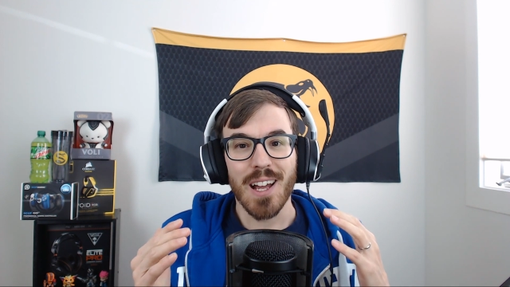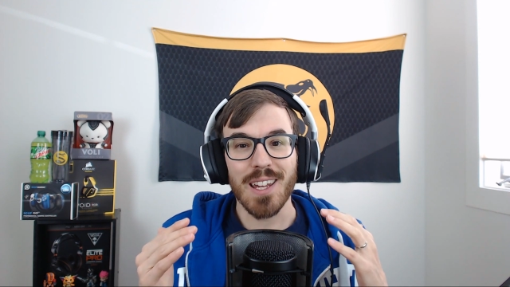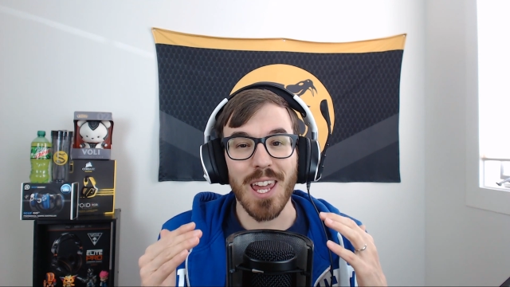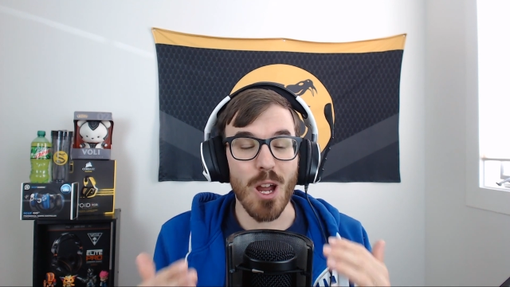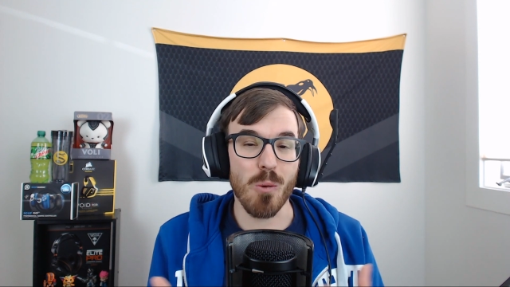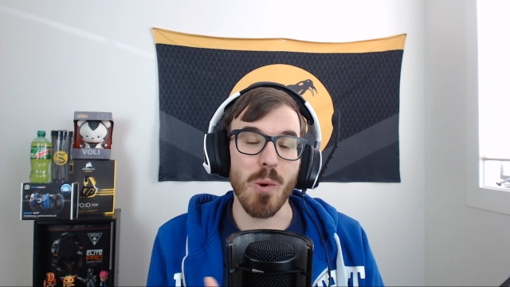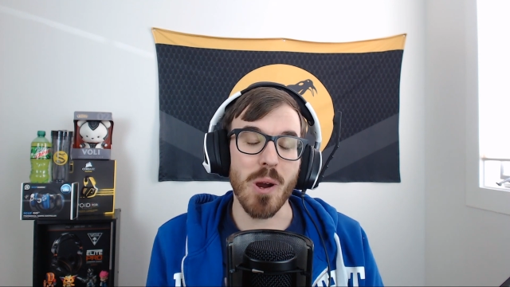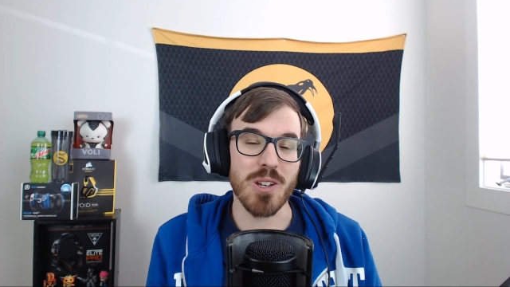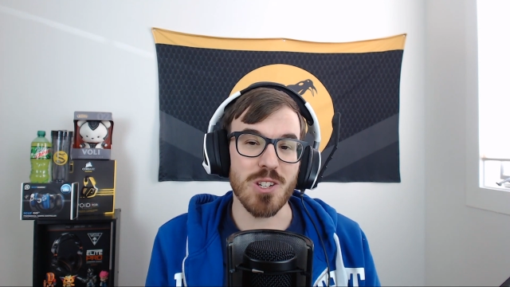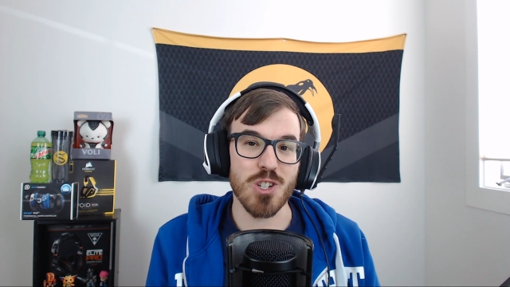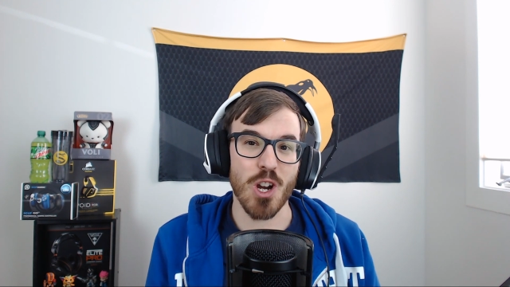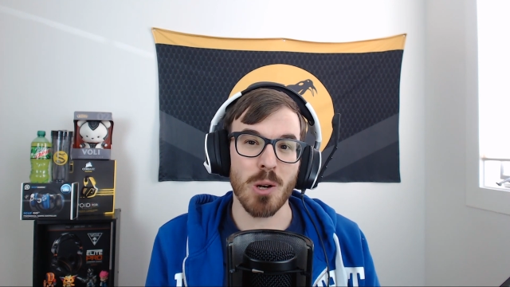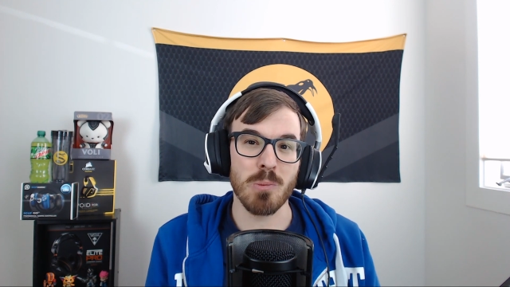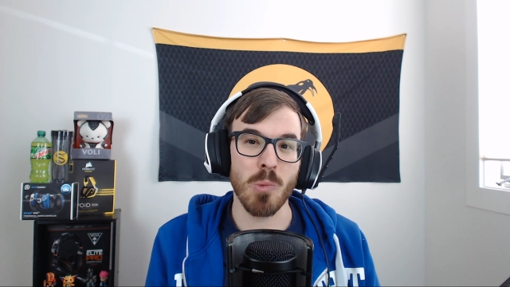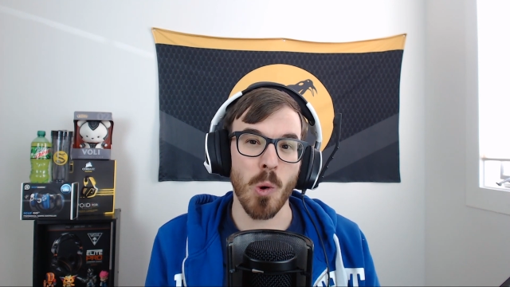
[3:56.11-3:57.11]
Can't wait to
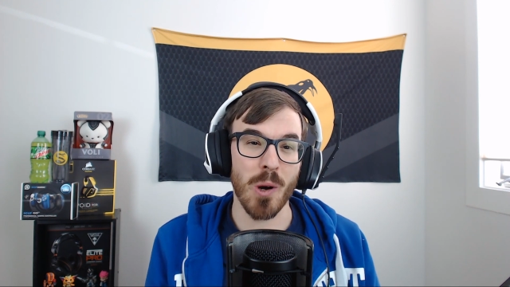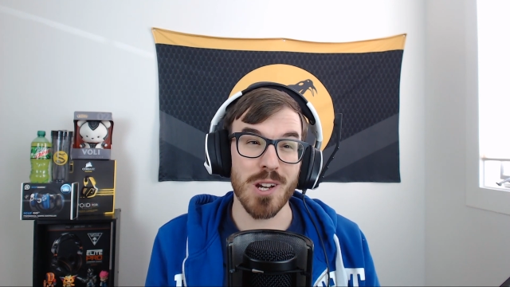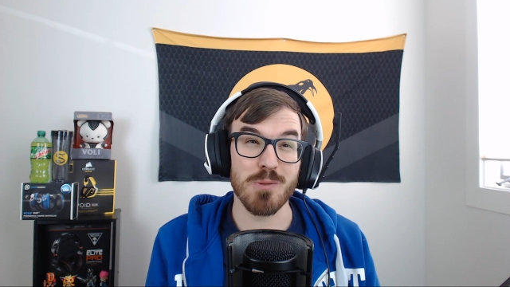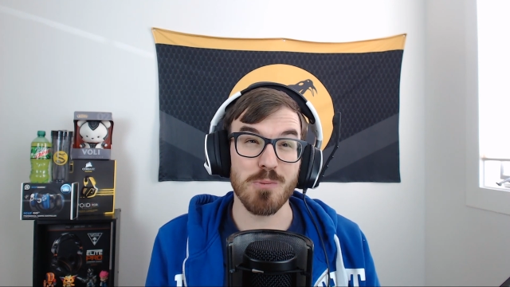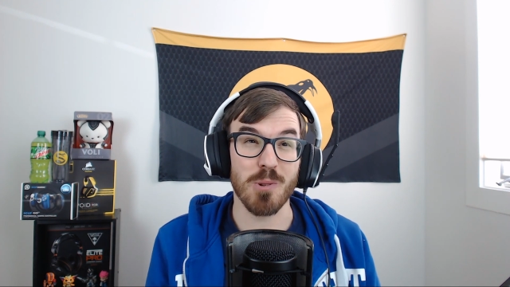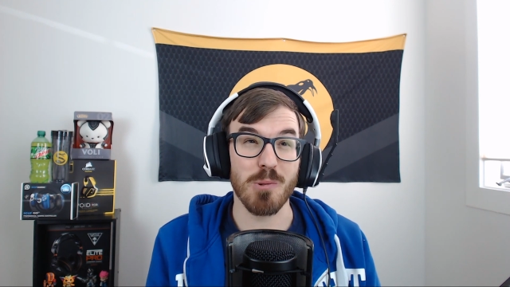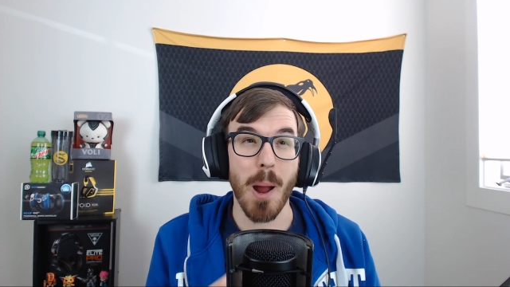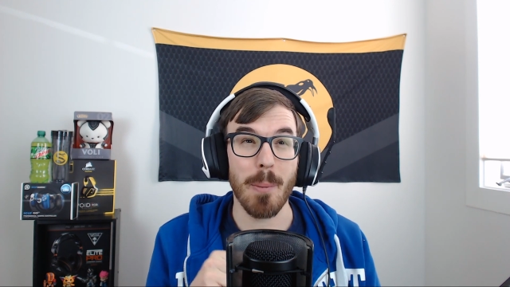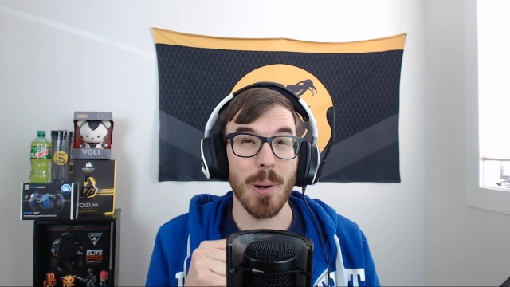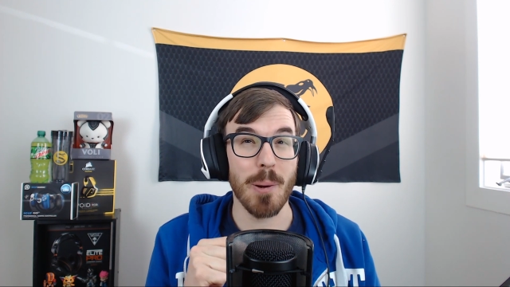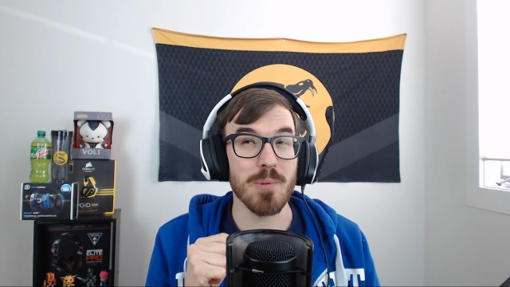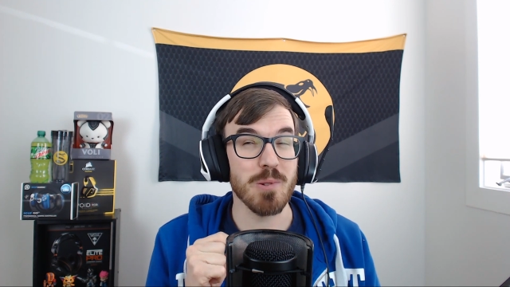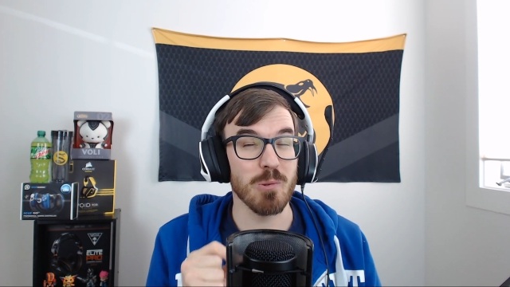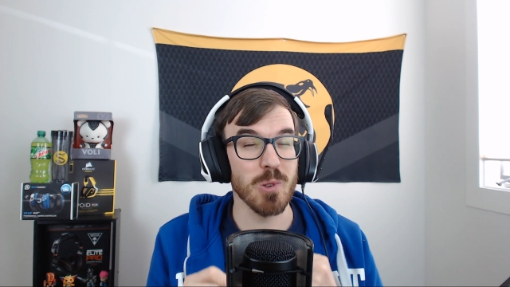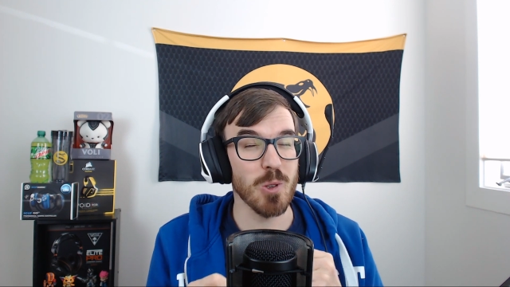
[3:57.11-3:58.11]
share more as we're wrapping up
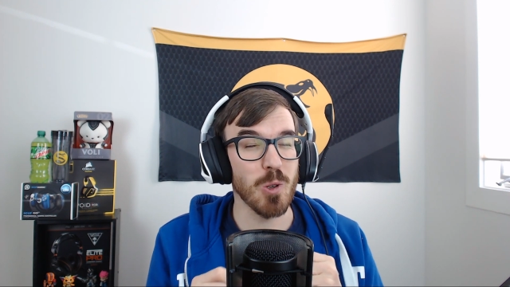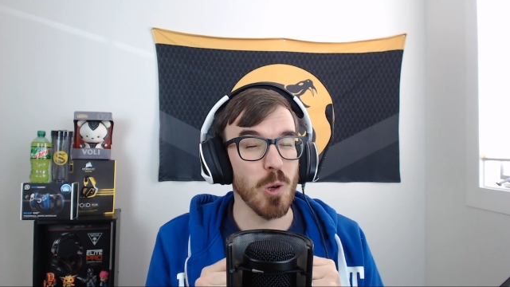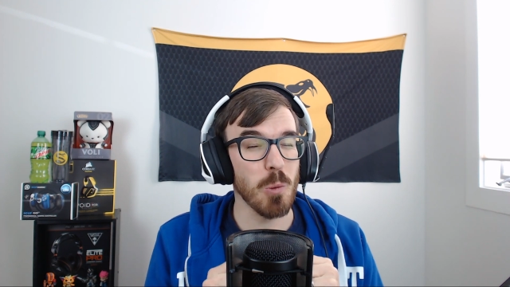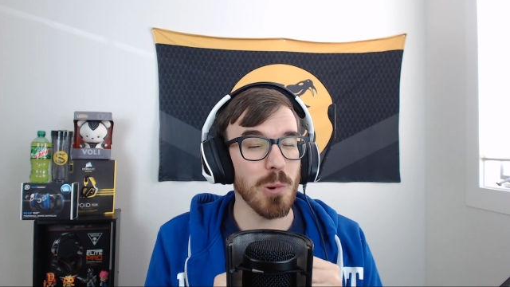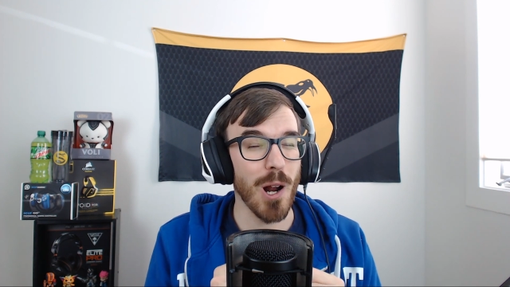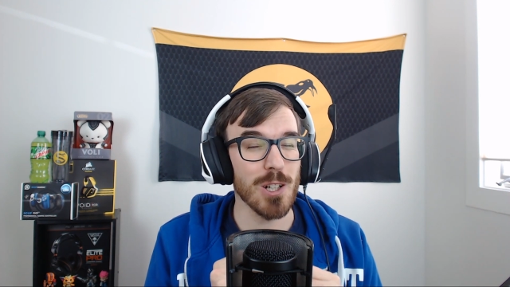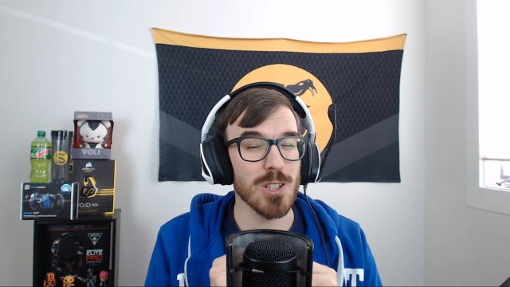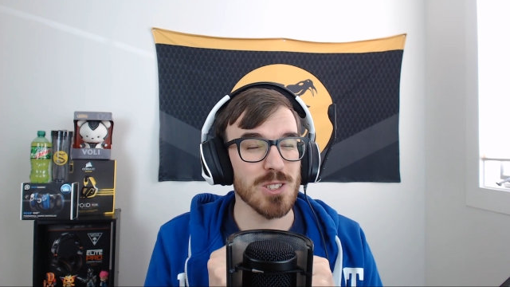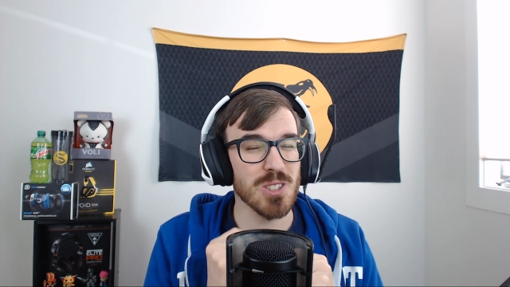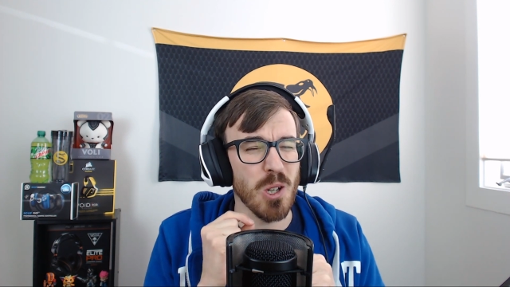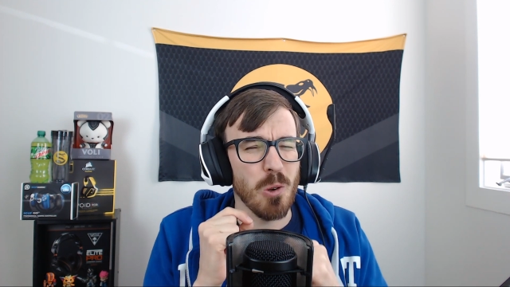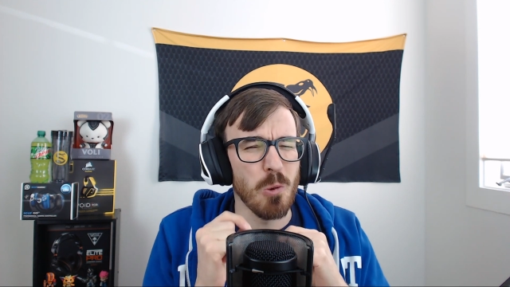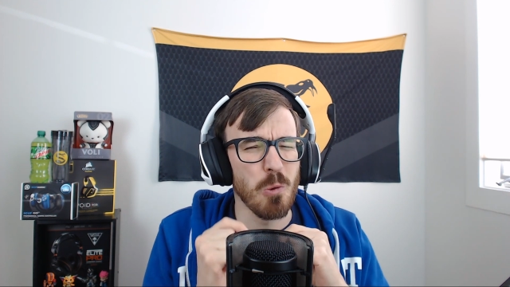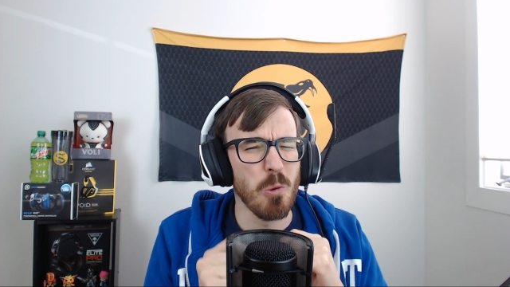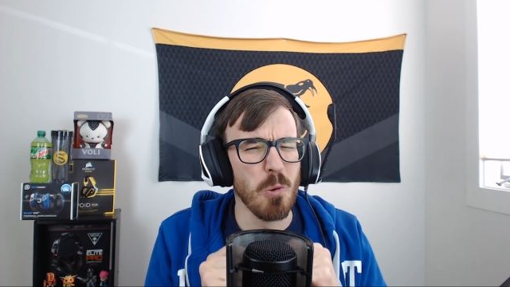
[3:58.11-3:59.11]
some really cool projects that
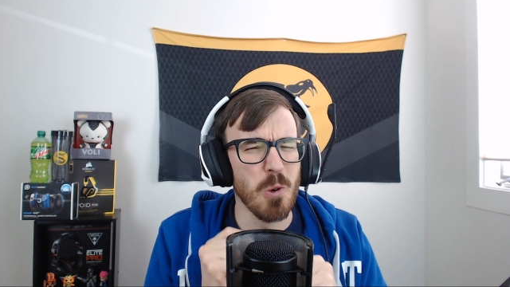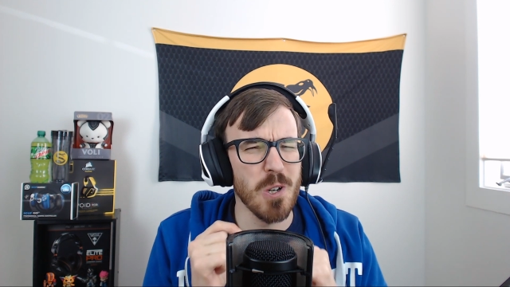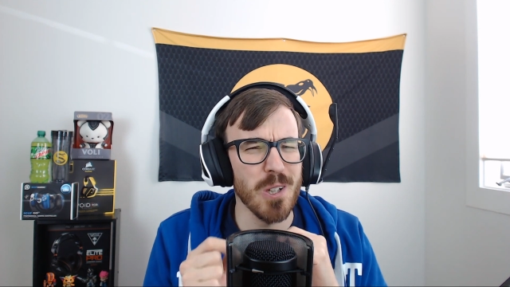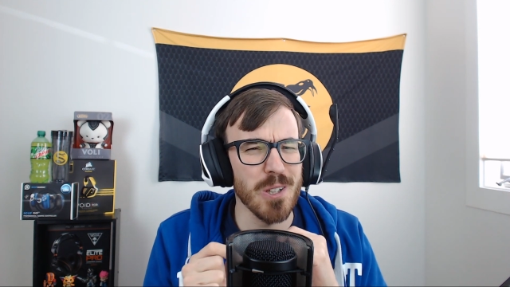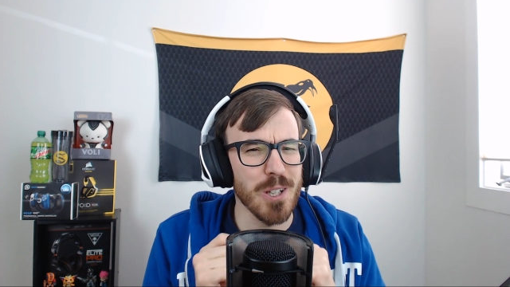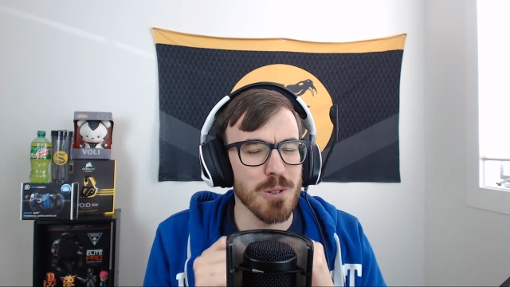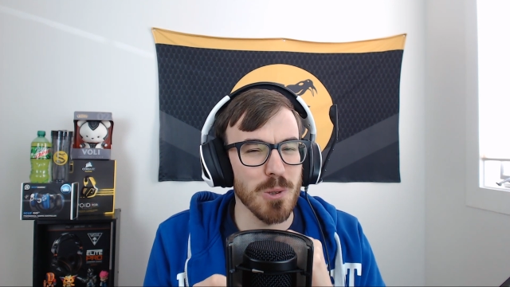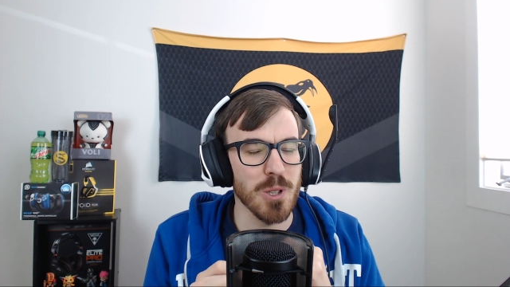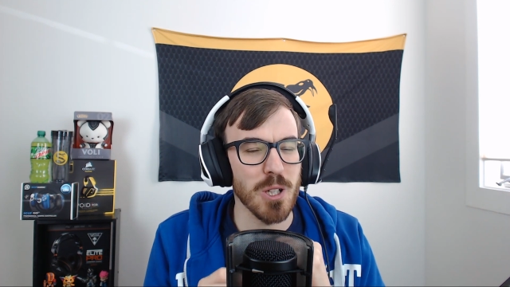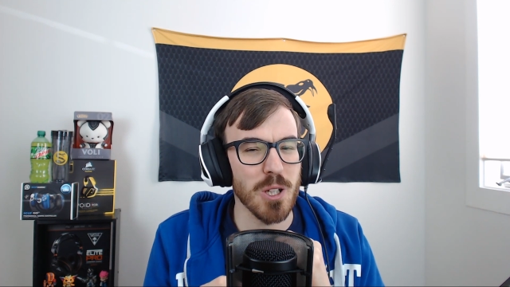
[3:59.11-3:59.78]
are really, really